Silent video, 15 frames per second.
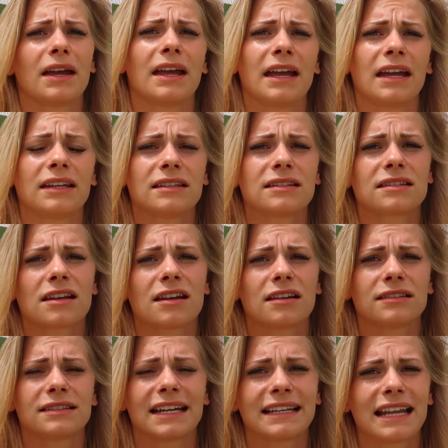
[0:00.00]
and it's
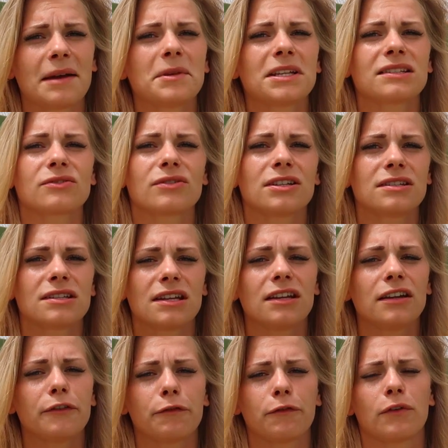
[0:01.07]
a dynamic
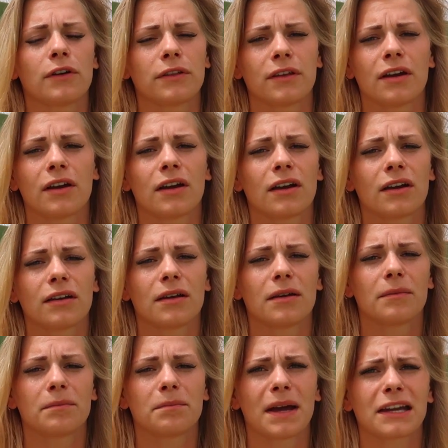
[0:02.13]
stretching for the
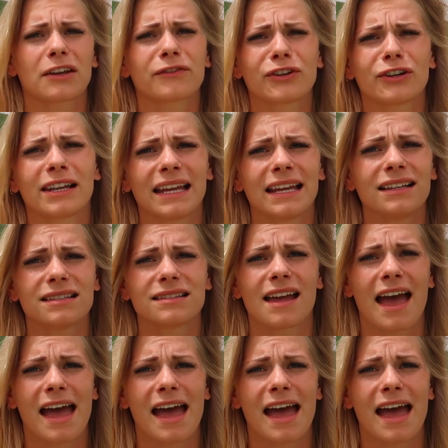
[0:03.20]
back of your legs, the